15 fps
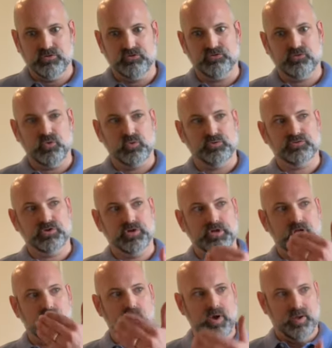your score is going
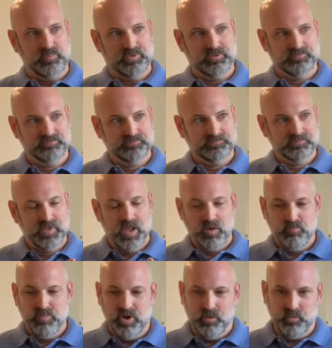to go up.
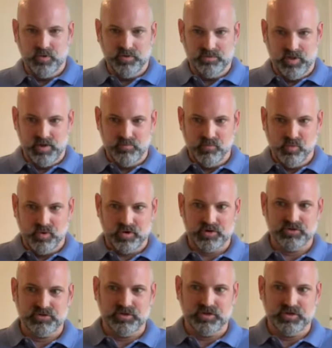But with a mortgage